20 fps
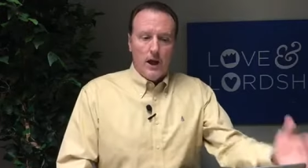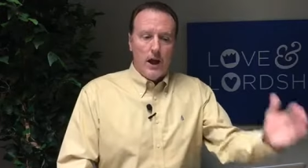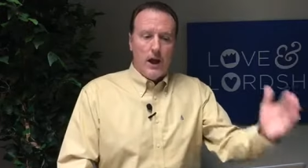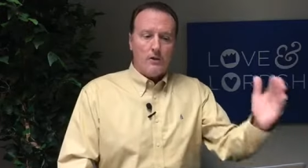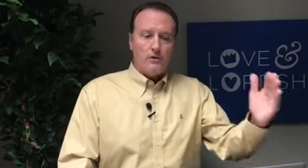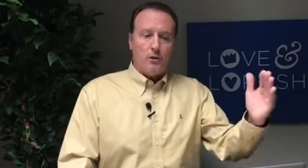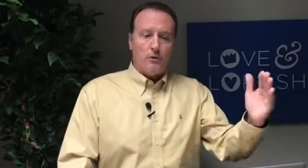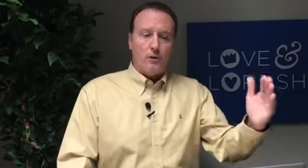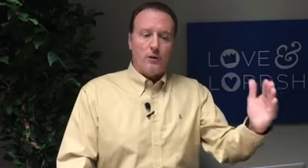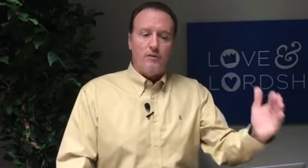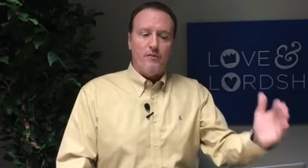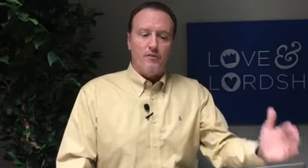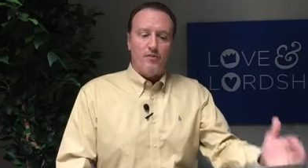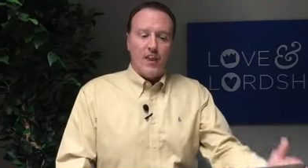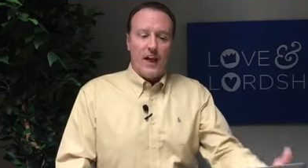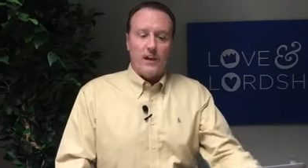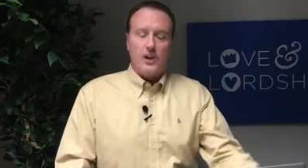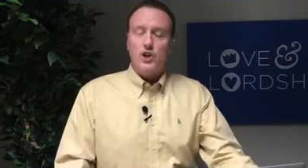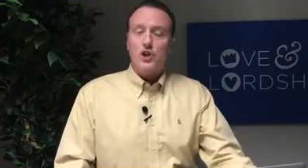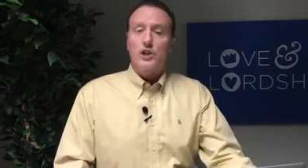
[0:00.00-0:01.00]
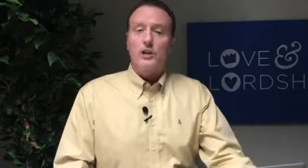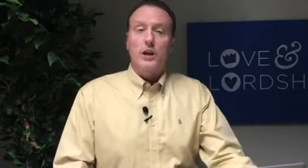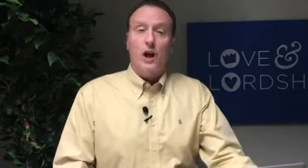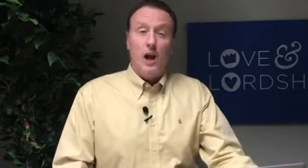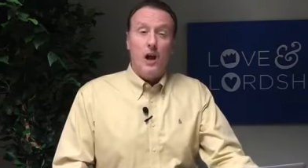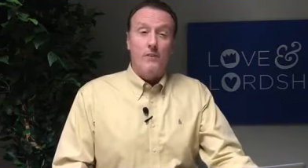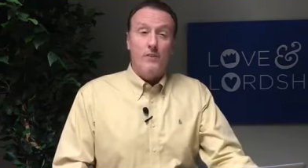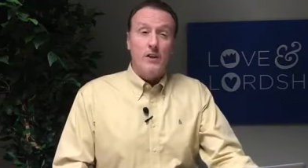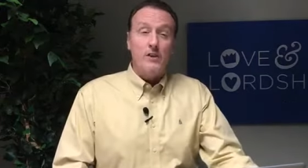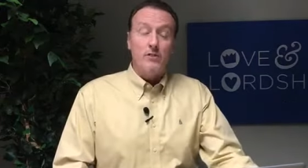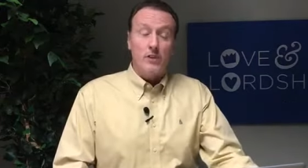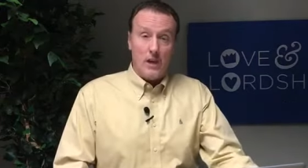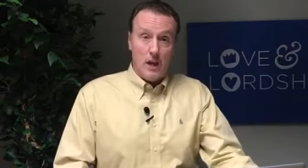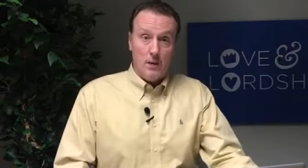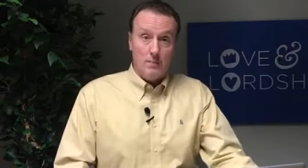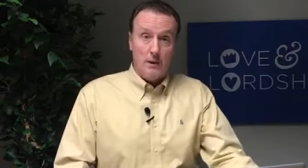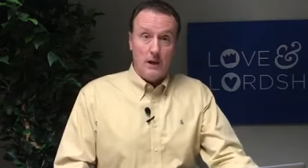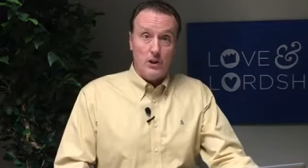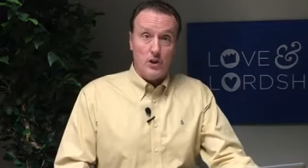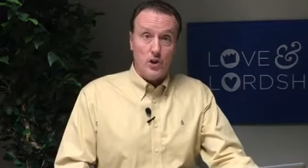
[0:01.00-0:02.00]
as a reflection of His
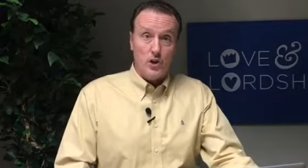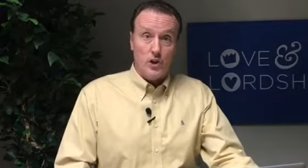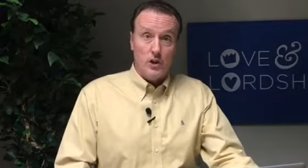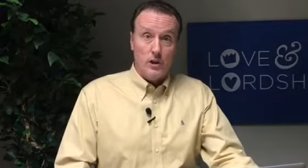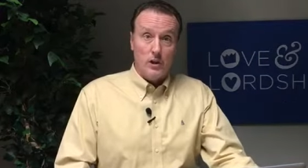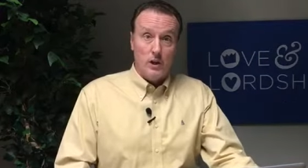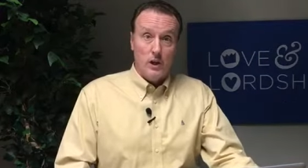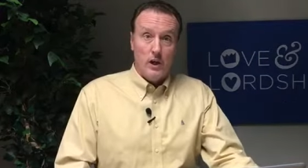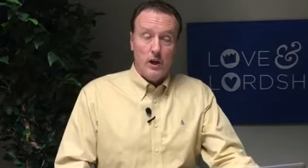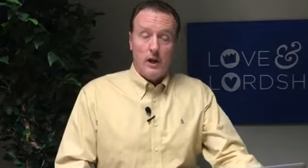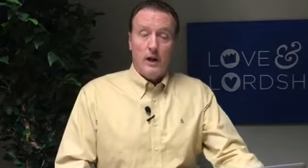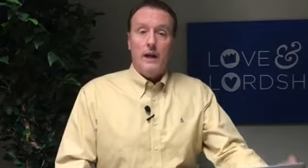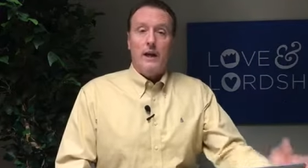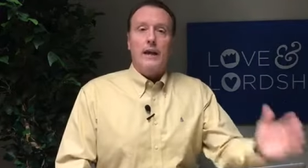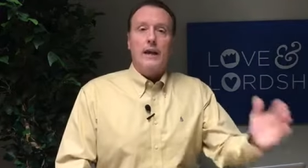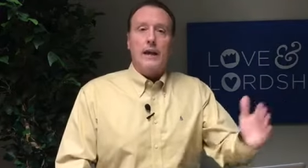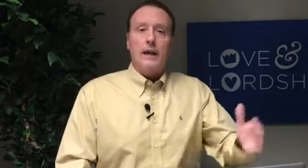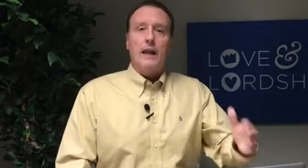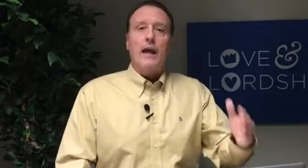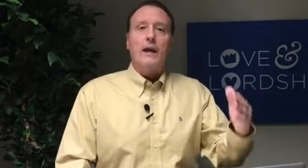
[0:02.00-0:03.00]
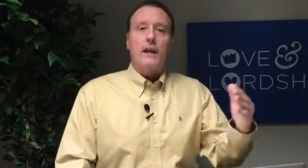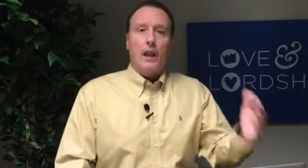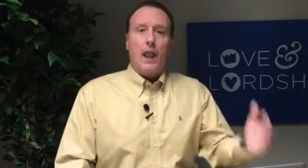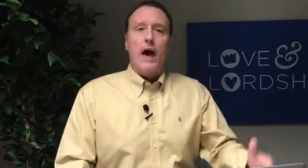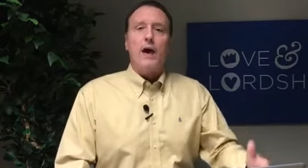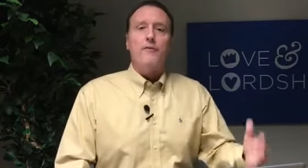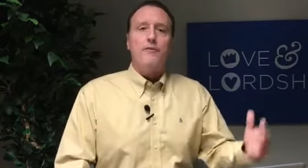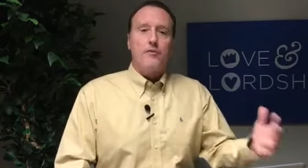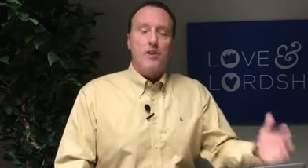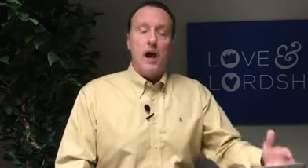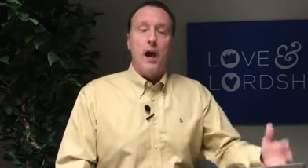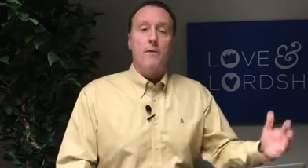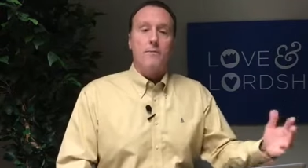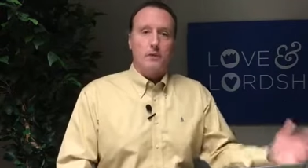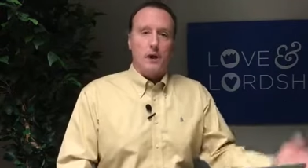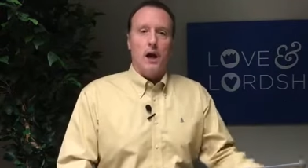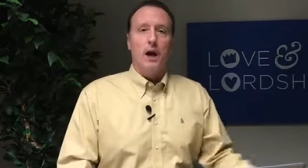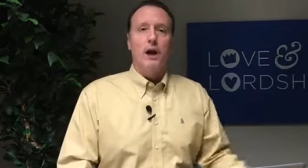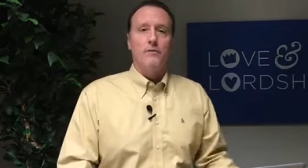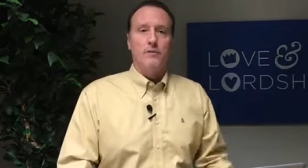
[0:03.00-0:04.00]
image in a
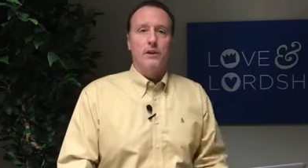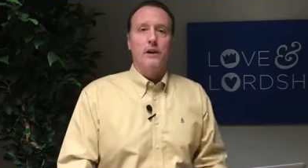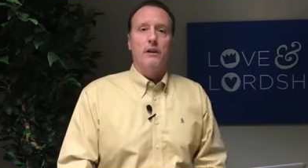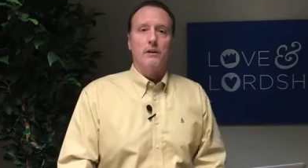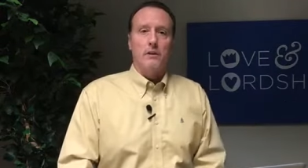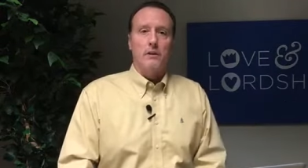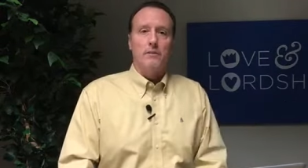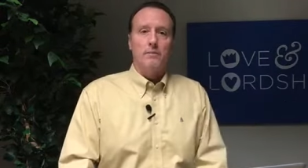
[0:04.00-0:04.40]
lifetime covenant.